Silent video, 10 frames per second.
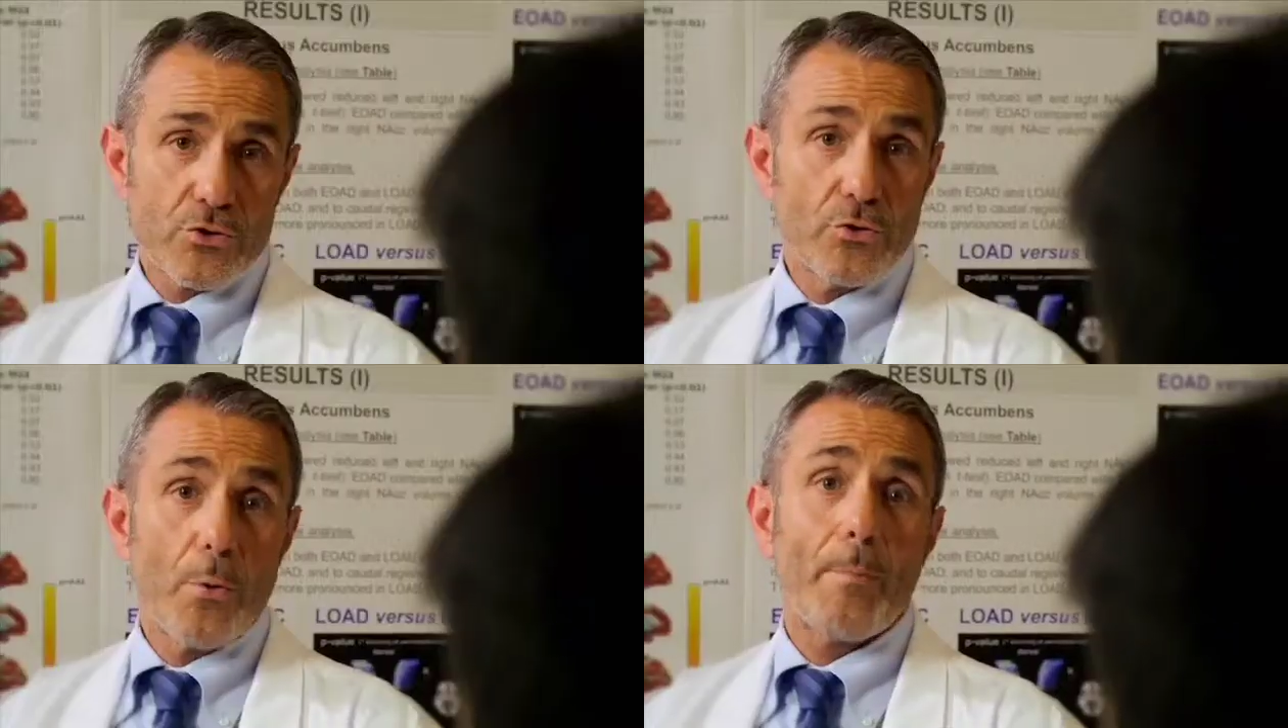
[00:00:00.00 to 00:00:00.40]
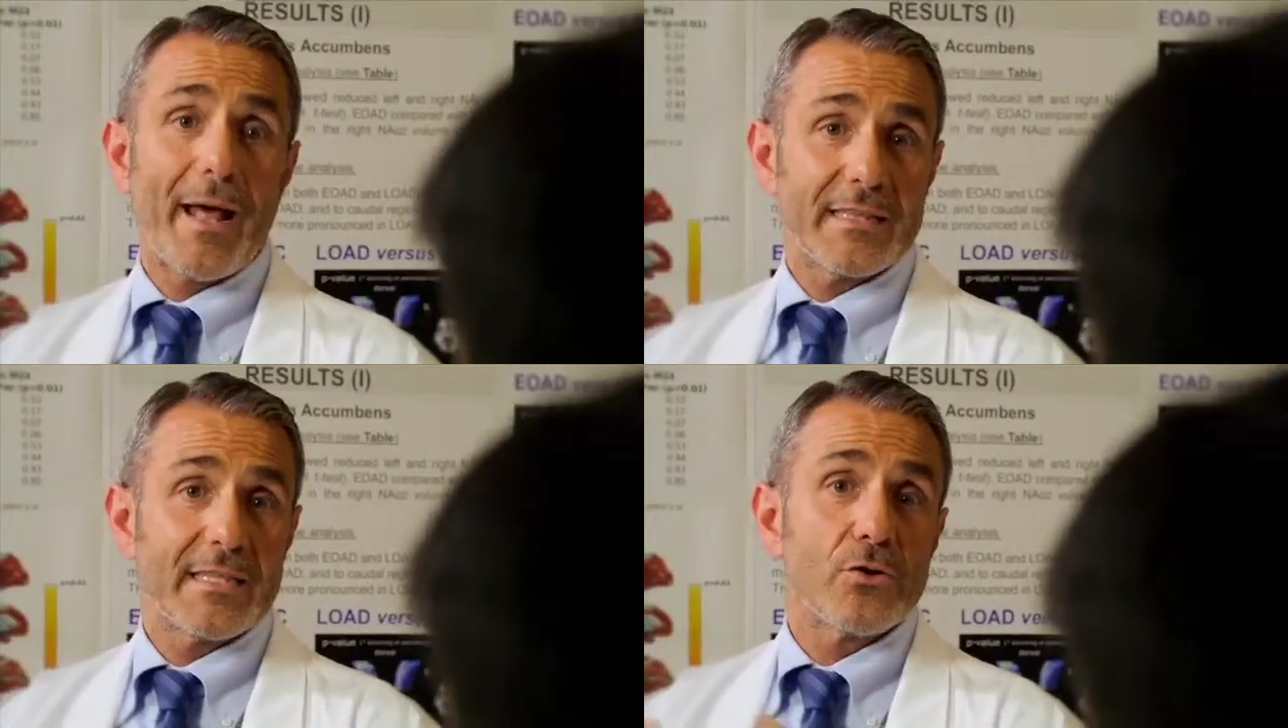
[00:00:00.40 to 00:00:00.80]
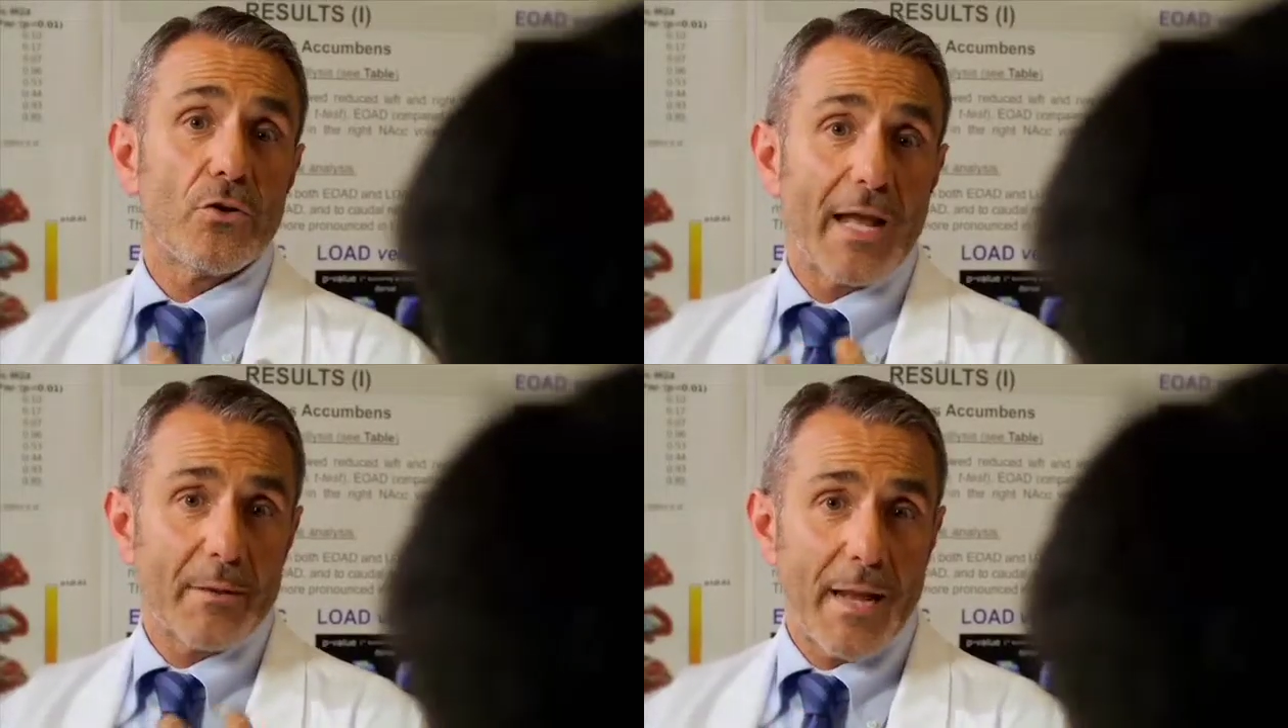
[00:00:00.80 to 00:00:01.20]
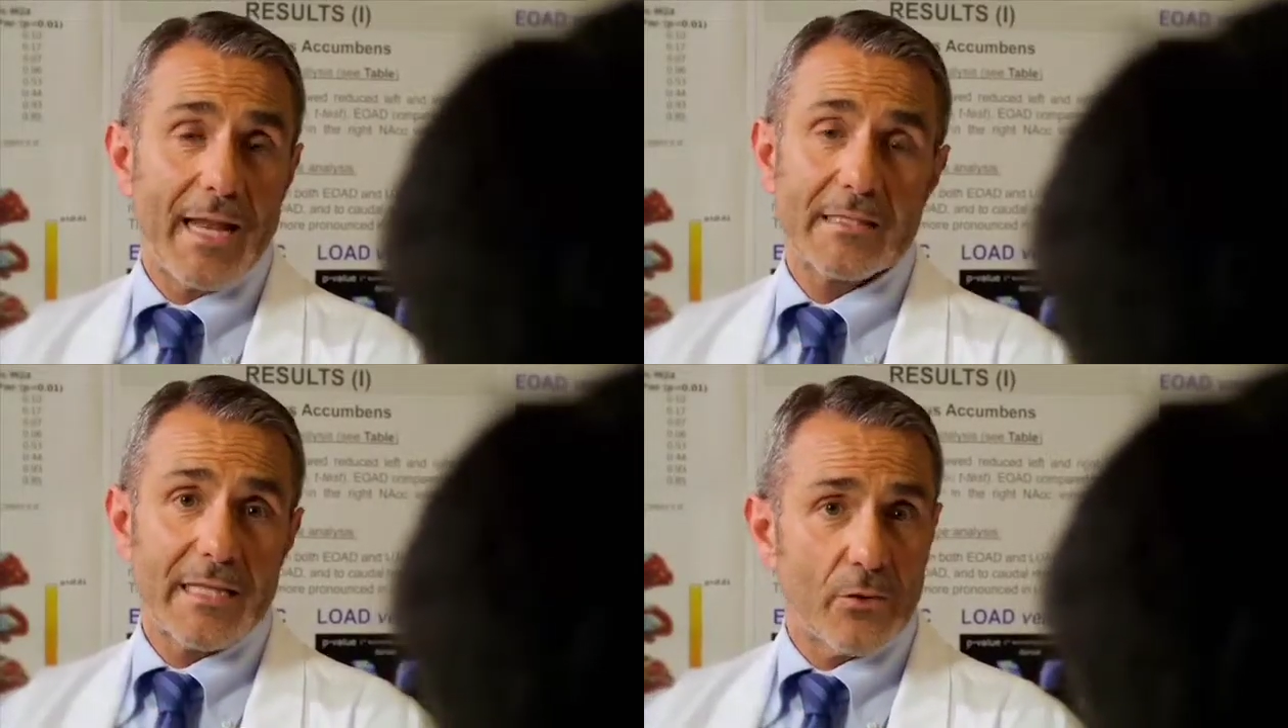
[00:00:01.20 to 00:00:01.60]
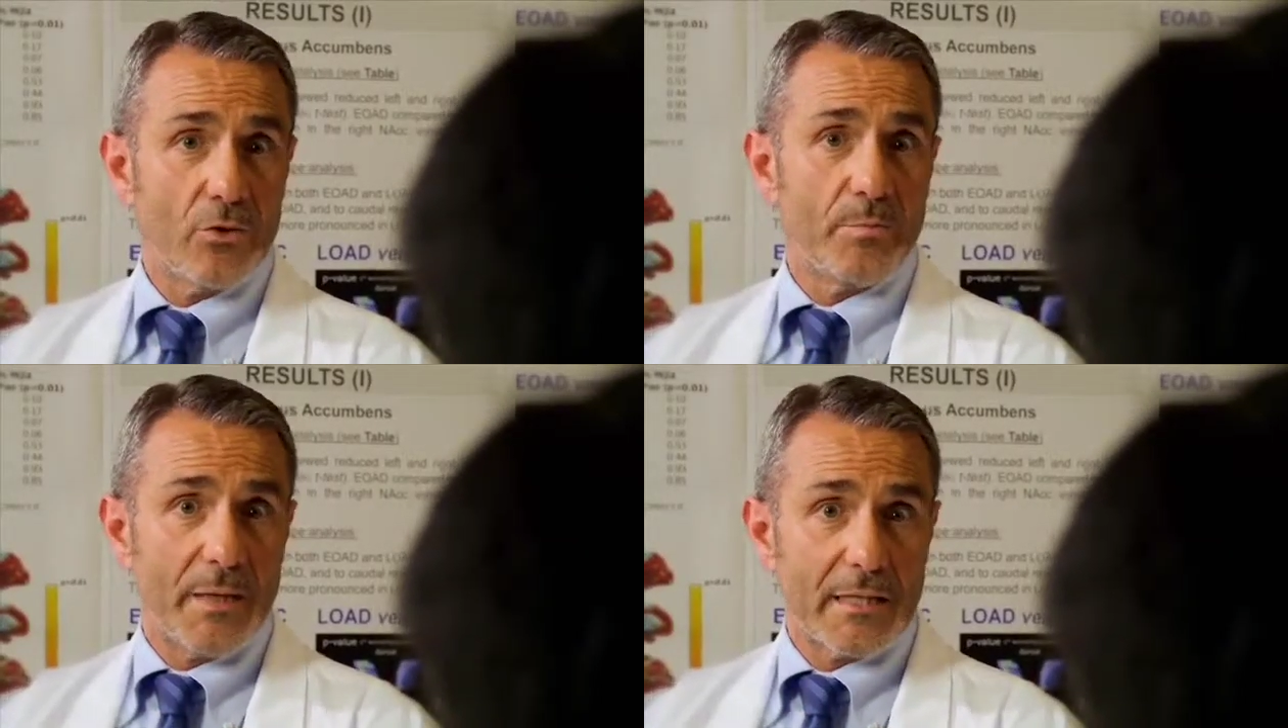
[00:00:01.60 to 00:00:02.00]
the disease doesn't
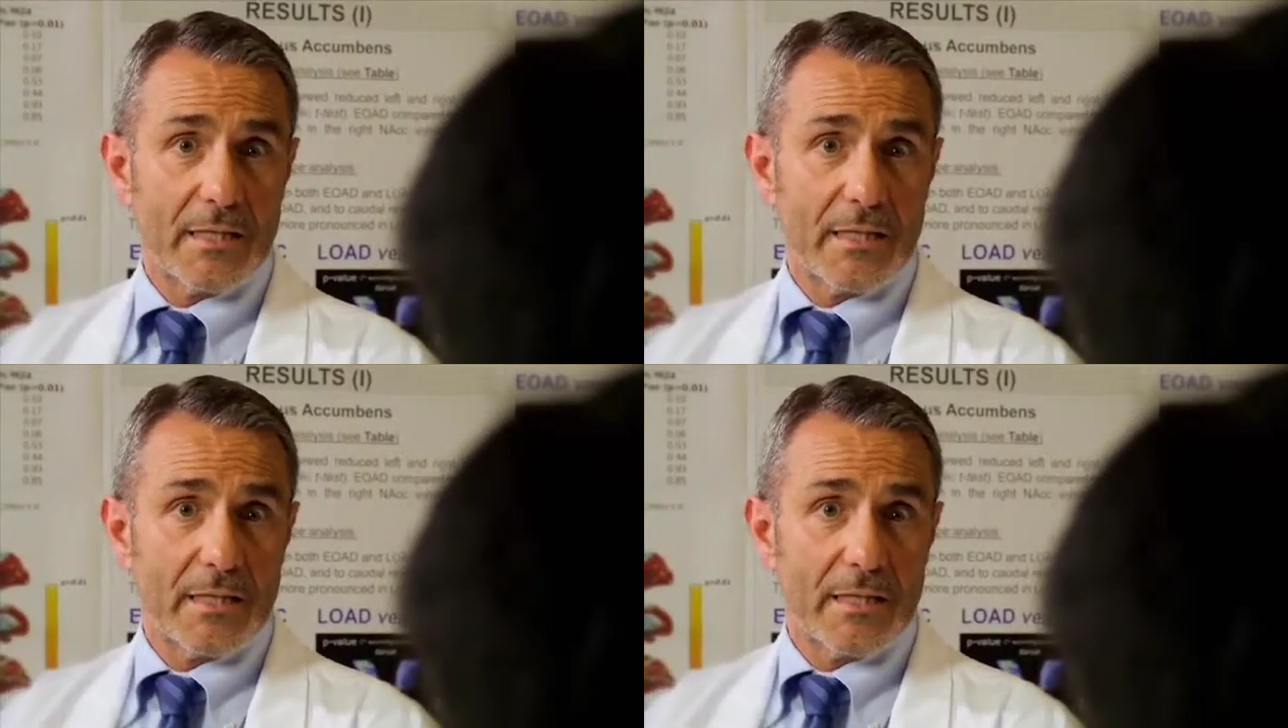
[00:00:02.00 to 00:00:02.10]
affect